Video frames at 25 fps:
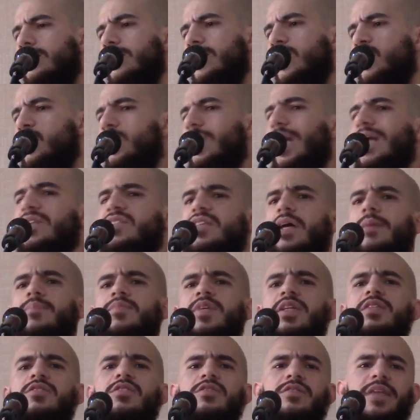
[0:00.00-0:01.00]
So that's
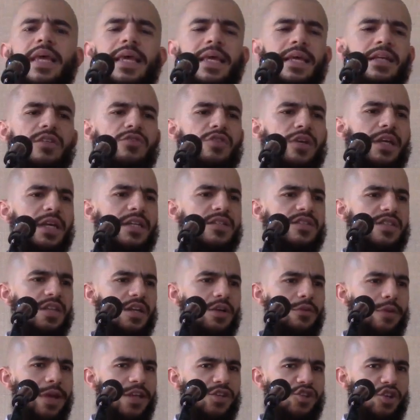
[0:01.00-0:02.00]
something to take into
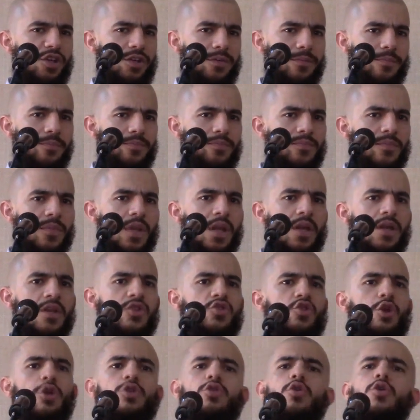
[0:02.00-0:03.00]
consideration.
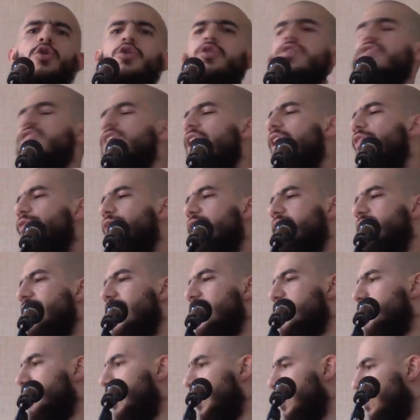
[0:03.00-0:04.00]
So do your
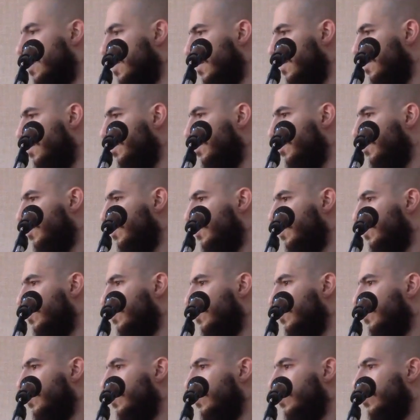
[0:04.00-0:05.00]
self-assessment.
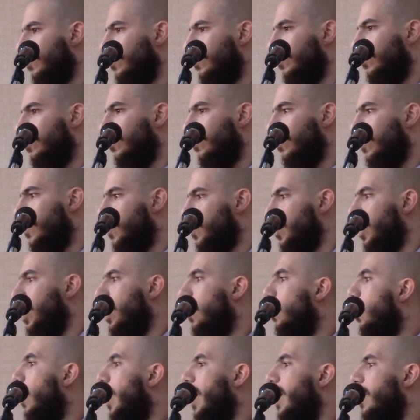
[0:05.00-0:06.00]

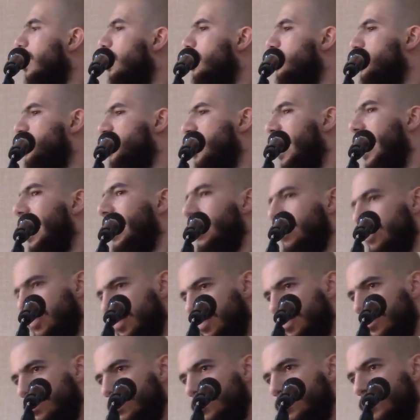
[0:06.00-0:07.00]
See where you
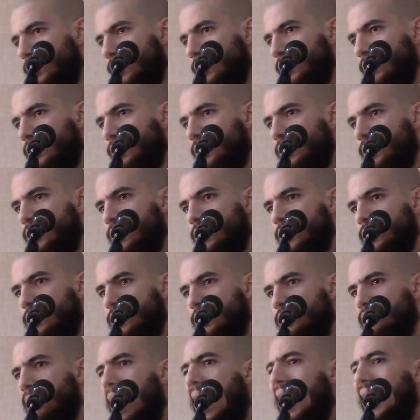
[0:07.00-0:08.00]

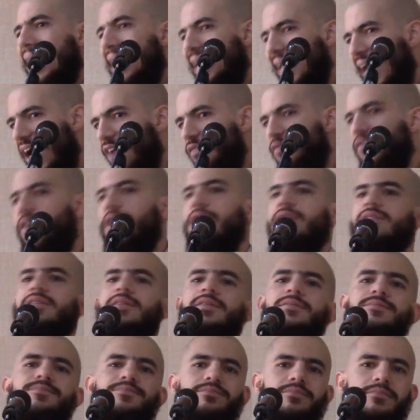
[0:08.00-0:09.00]
stand. Make an
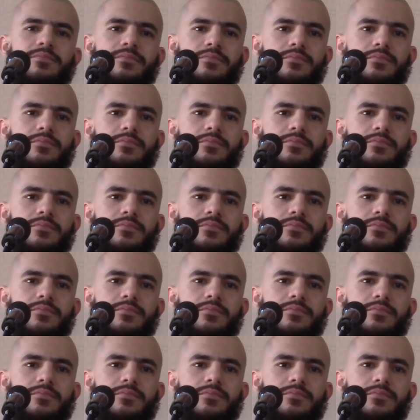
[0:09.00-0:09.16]
effort.